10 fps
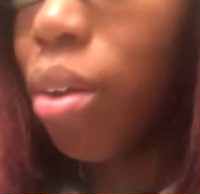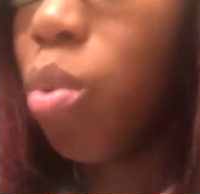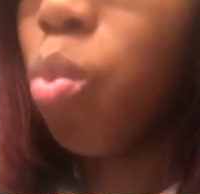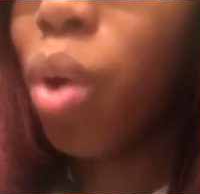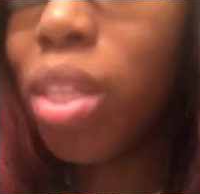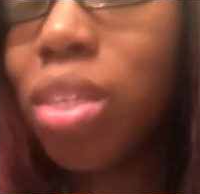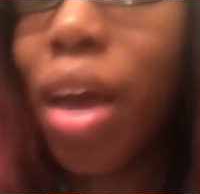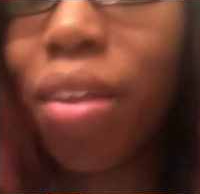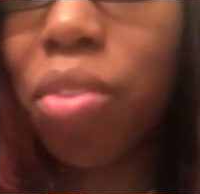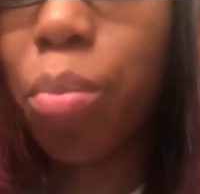one
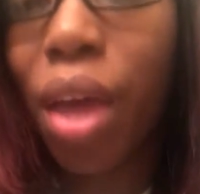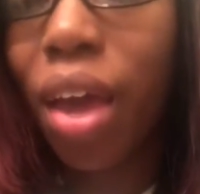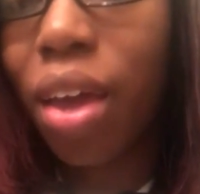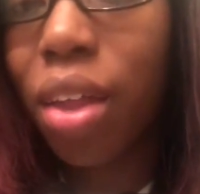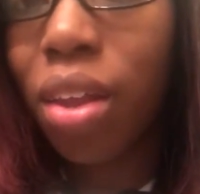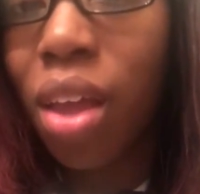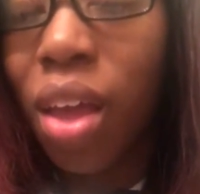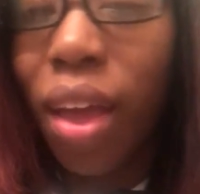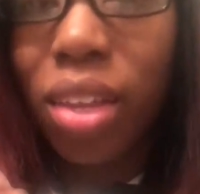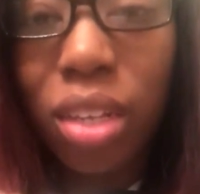side of the pad
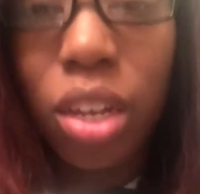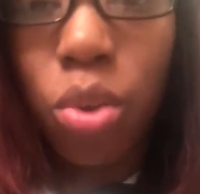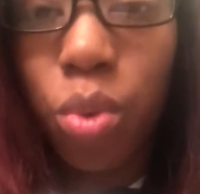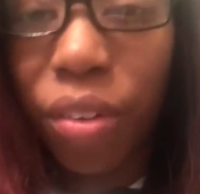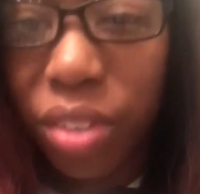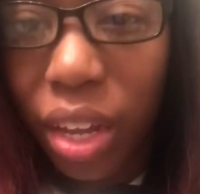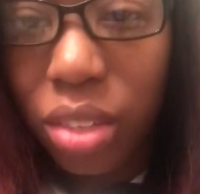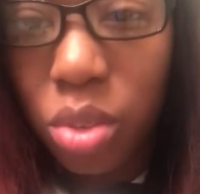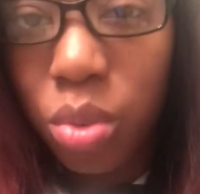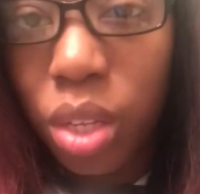has like a rough side
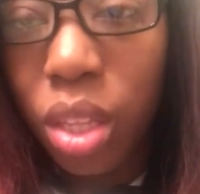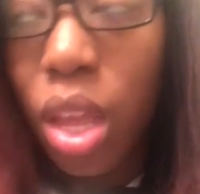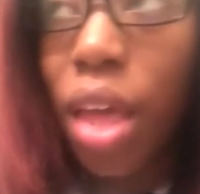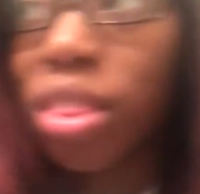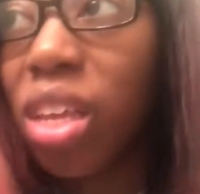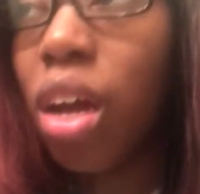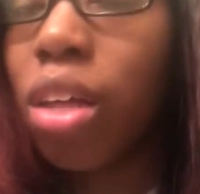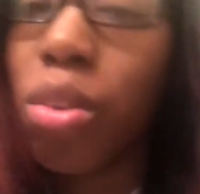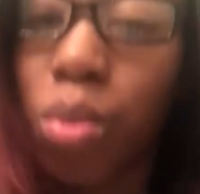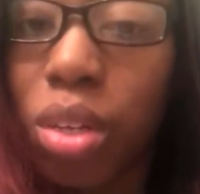to it, and the
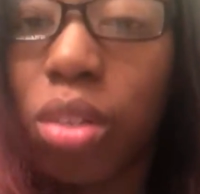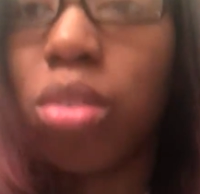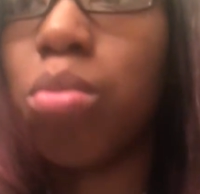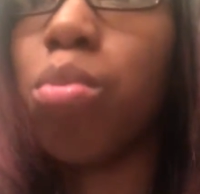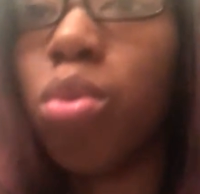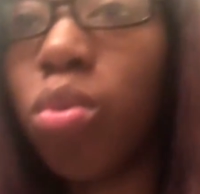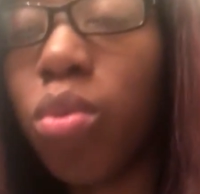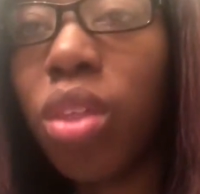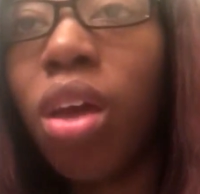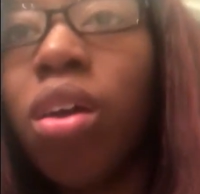other one is
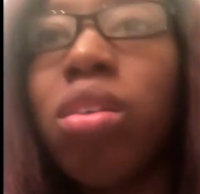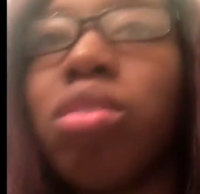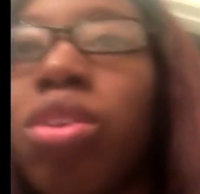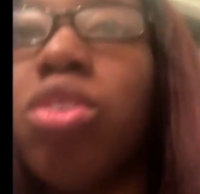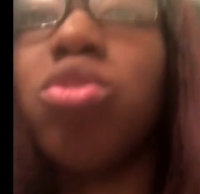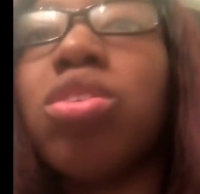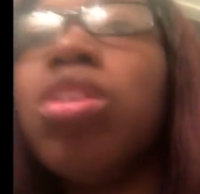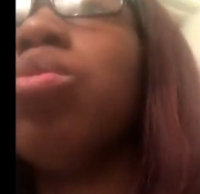smooth. So usually